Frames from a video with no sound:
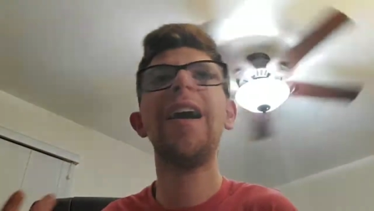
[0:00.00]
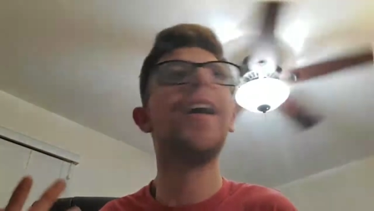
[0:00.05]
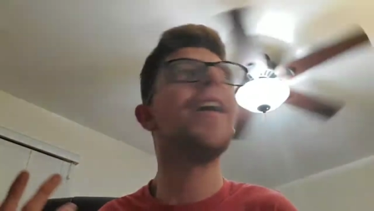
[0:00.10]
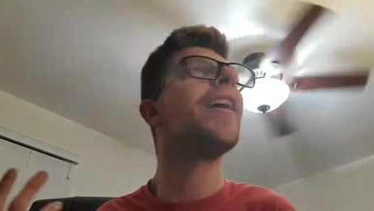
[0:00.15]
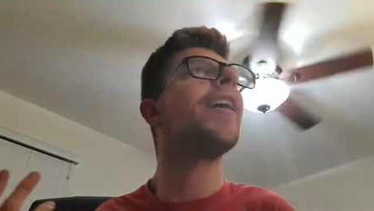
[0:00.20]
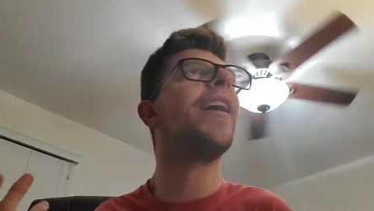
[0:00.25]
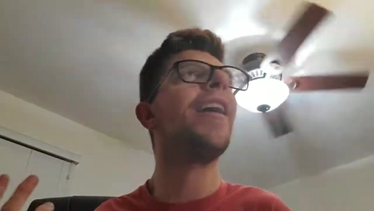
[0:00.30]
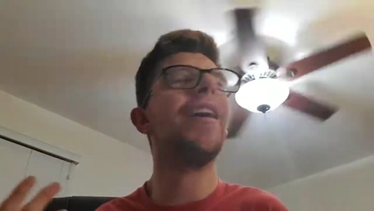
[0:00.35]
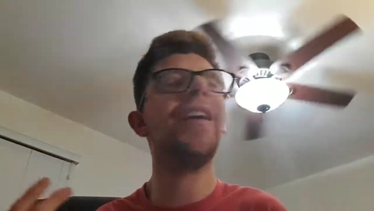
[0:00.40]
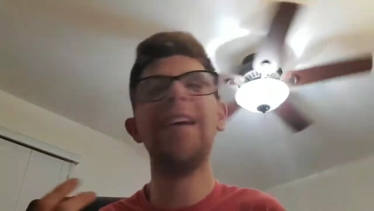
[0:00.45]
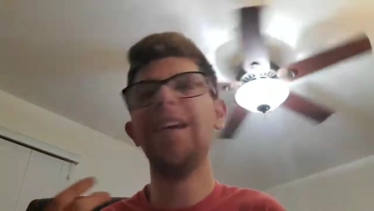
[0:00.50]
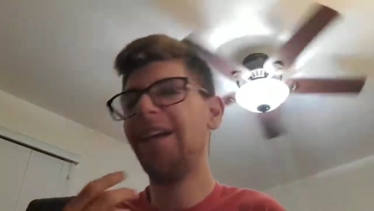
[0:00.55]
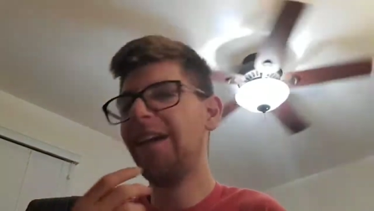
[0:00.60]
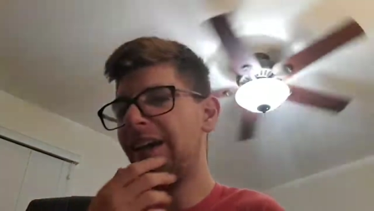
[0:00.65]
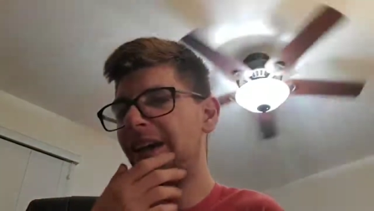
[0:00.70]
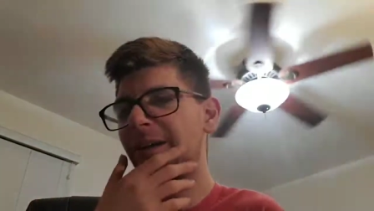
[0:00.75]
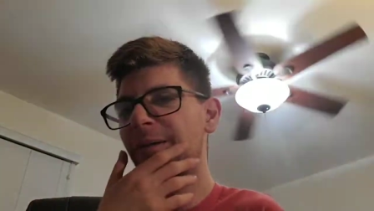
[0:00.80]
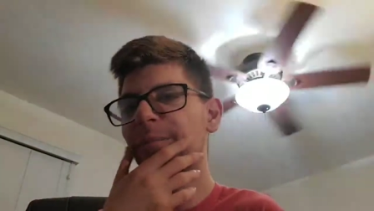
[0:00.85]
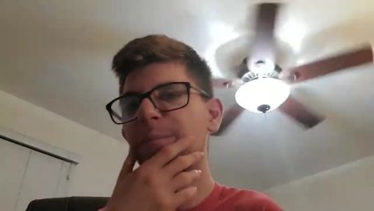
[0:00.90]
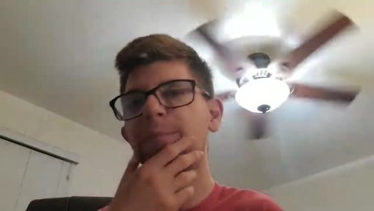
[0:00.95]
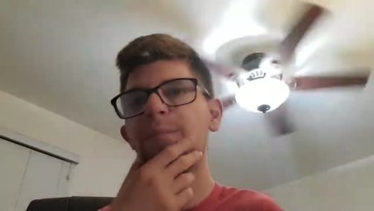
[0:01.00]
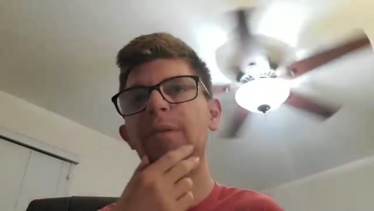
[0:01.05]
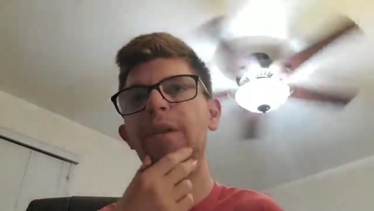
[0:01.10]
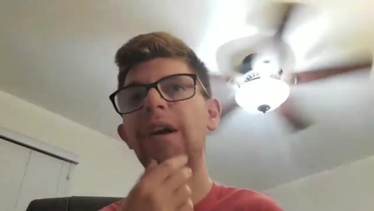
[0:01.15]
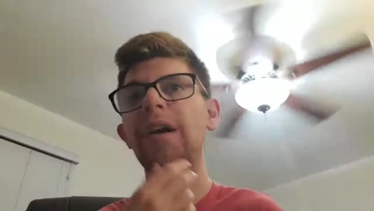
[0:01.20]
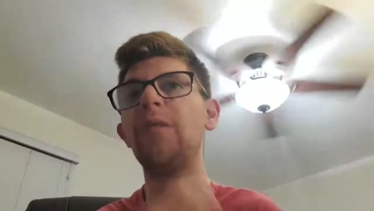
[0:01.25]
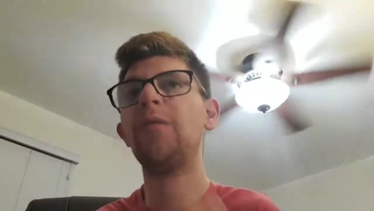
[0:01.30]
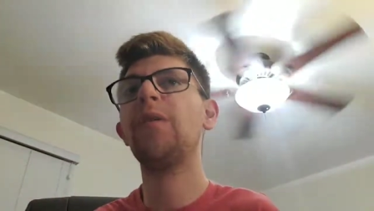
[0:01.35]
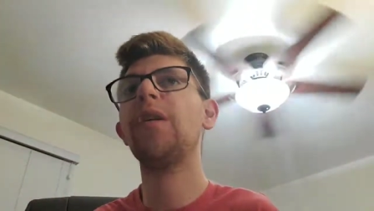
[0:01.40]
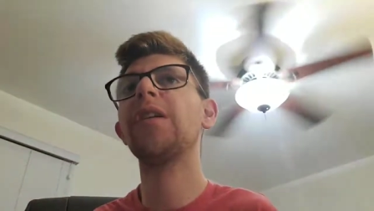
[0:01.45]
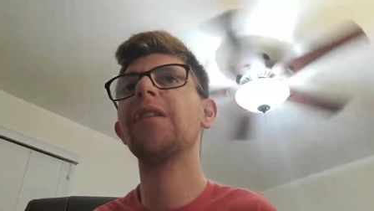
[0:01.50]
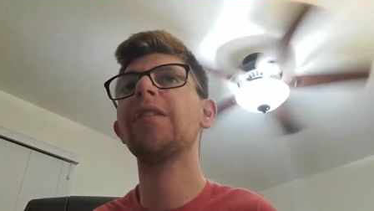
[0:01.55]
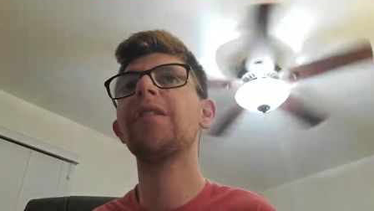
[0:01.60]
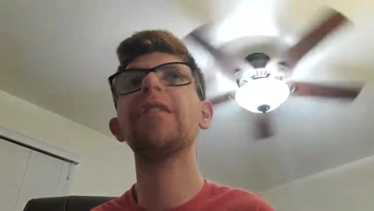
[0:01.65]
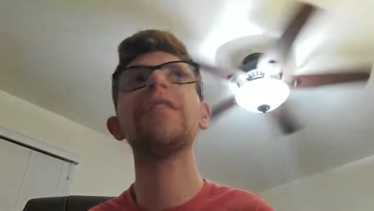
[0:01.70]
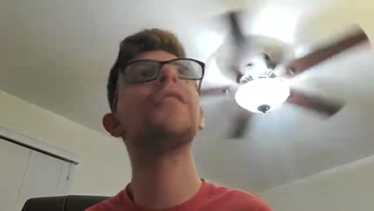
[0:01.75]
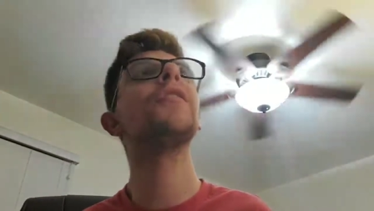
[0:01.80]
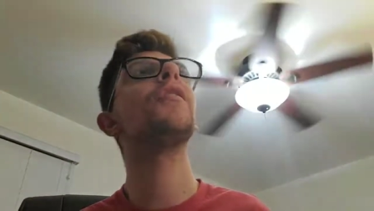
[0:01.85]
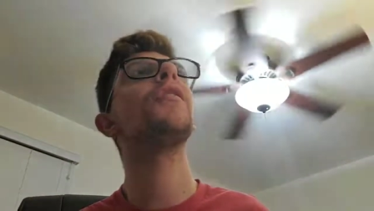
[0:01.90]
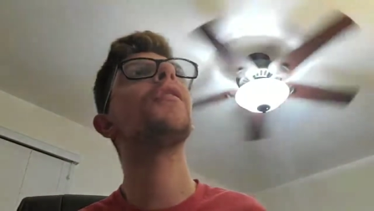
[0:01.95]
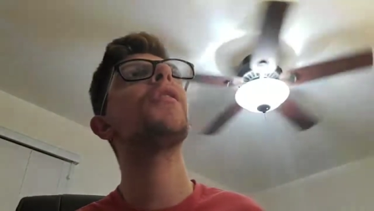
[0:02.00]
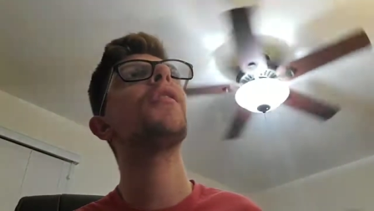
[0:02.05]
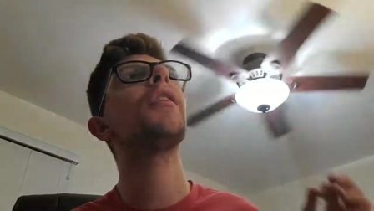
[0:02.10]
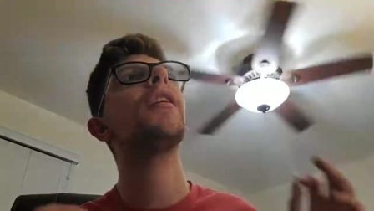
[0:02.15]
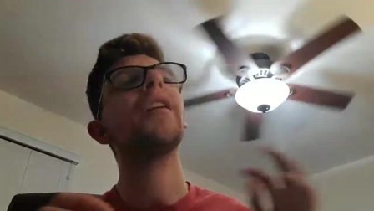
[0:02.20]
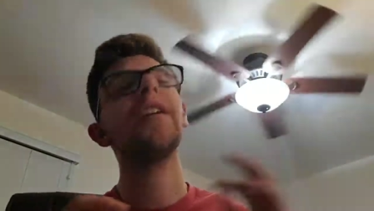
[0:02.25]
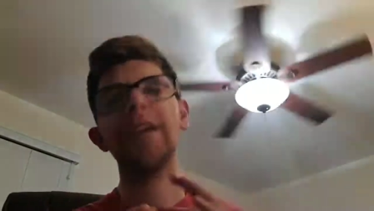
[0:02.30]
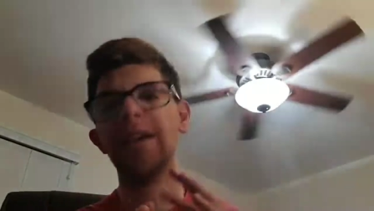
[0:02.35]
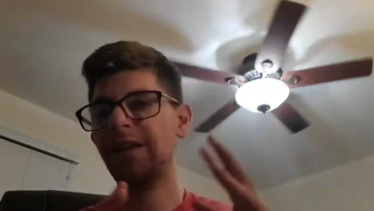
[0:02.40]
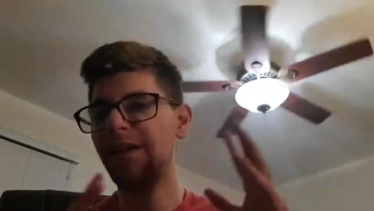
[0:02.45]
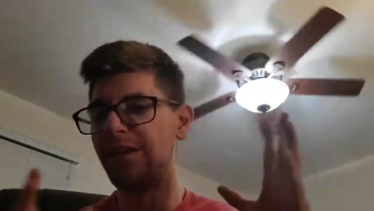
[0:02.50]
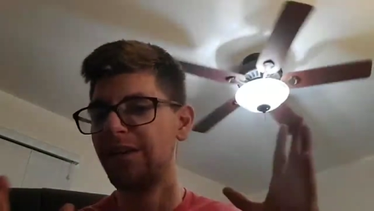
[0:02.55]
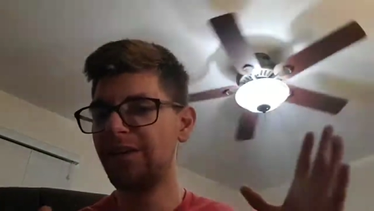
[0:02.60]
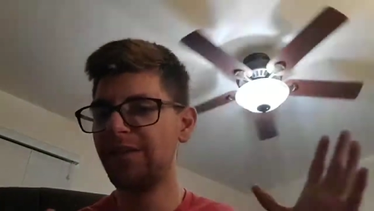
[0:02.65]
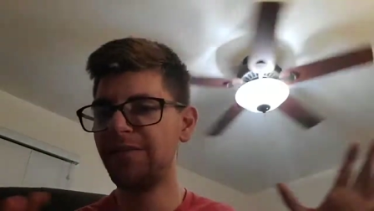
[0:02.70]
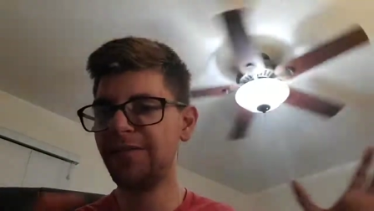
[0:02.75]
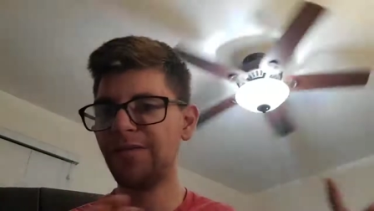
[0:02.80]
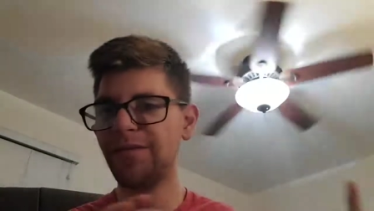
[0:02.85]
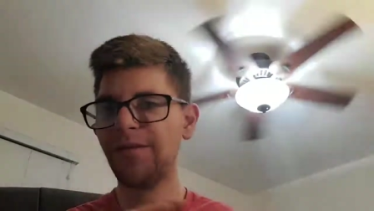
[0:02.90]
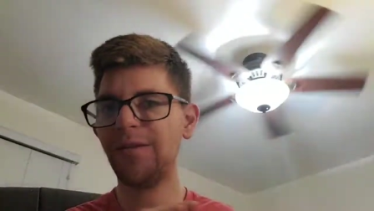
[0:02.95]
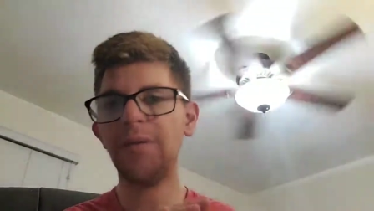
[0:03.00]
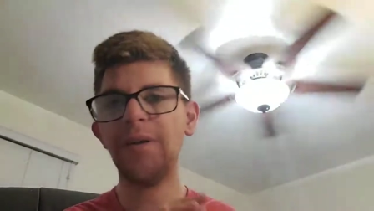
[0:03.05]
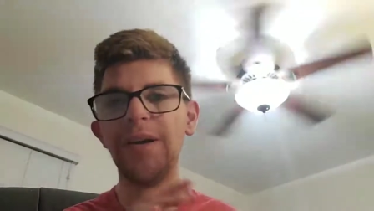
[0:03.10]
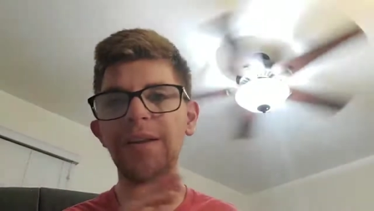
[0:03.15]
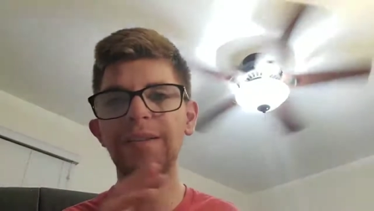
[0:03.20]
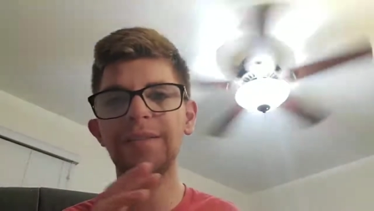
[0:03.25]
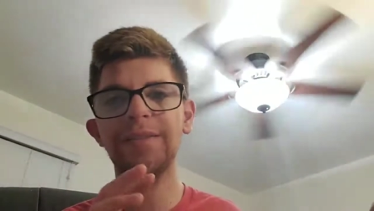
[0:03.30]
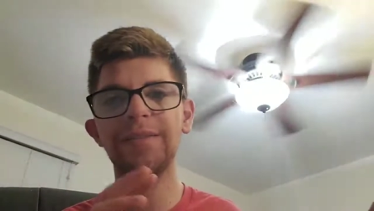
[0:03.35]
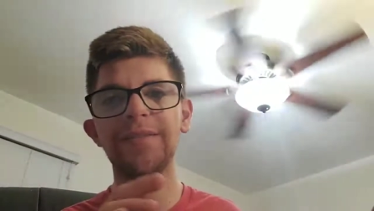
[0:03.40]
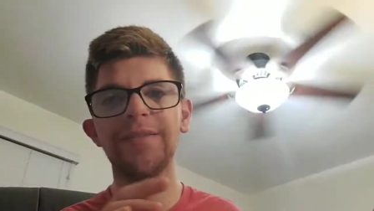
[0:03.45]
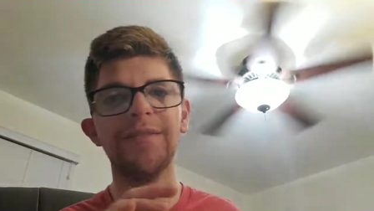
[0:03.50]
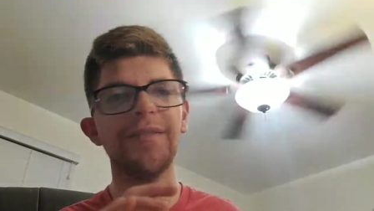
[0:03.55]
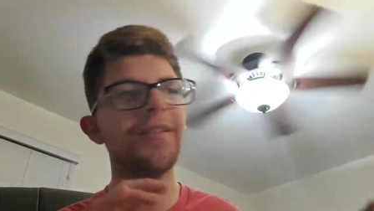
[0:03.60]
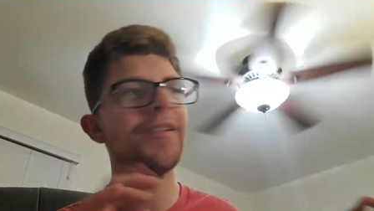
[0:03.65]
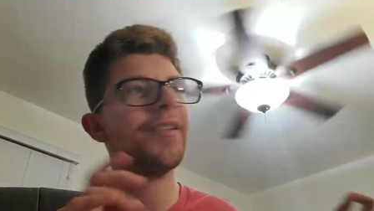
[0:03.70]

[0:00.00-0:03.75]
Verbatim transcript: uh, and but when when